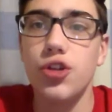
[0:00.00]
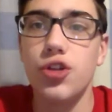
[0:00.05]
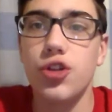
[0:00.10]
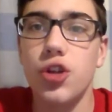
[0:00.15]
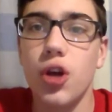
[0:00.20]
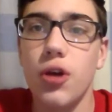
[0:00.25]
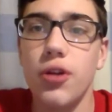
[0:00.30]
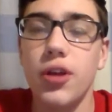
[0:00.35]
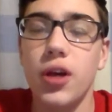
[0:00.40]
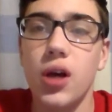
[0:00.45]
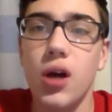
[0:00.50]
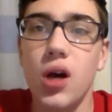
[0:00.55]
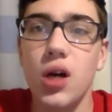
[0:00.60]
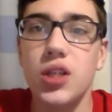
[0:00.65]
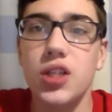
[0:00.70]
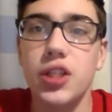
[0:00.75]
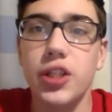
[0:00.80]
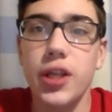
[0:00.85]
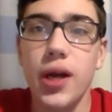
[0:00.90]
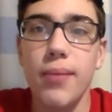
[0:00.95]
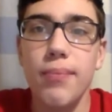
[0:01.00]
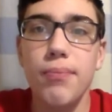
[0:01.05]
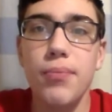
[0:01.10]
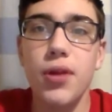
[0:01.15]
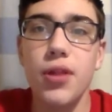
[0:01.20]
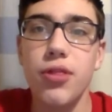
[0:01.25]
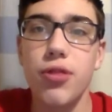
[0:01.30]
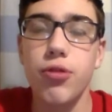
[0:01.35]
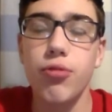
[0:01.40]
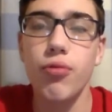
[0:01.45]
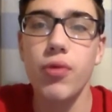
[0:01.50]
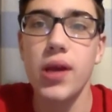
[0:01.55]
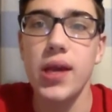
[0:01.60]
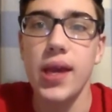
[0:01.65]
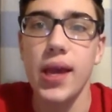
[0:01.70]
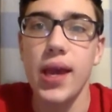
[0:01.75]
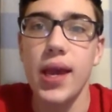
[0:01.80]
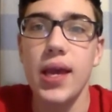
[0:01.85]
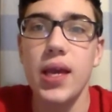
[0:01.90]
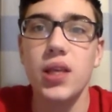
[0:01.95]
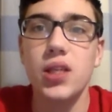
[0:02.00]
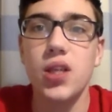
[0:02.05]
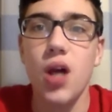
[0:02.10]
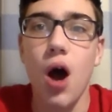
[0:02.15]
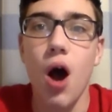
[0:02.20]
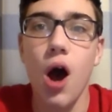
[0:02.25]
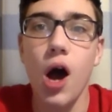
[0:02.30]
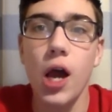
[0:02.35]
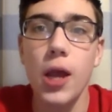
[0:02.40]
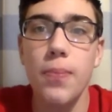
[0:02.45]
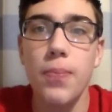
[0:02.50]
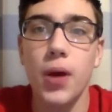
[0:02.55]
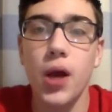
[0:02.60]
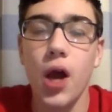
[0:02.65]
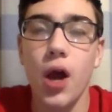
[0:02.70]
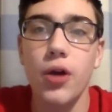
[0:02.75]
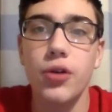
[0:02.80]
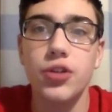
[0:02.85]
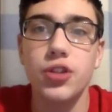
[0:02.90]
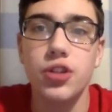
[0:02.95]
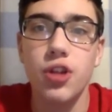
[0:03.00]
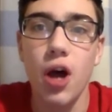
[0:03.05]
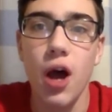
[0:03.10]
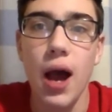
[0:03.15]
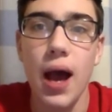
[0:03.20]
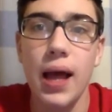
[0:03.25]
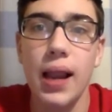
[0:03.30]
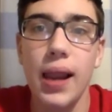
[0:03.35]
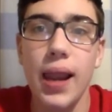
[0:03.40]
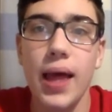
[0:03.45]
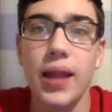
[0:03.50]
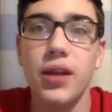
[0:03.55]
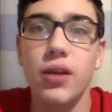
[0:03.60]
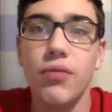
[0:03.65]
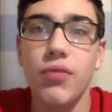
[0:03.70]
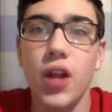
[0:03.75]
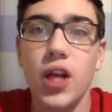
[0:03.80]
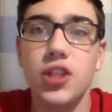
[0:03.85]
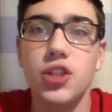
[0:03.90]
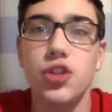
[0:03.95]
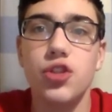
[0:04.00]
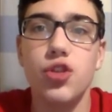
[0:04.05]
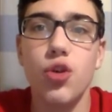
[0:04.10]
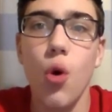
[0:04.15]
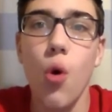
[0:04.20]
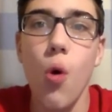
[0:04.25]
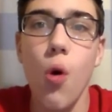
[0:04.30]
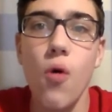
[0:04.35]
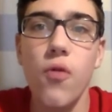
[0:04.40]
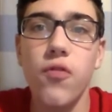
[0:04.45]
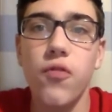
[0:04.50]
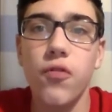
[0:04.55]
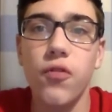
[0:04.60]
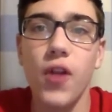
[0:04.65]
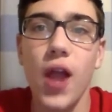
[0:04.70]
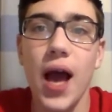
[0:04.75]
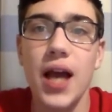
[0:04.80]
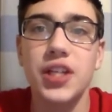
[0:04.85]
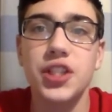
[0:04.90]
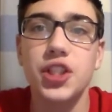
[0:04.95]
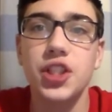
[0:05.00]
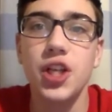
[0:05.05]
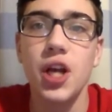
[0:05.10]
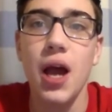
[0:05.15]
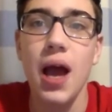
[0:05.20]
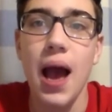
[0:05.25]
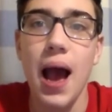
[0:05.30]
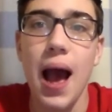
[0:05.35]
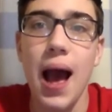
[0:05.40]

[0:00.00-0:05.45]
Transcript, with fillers: So then guys, number three is Hypercoaster at Land of Legends or Flash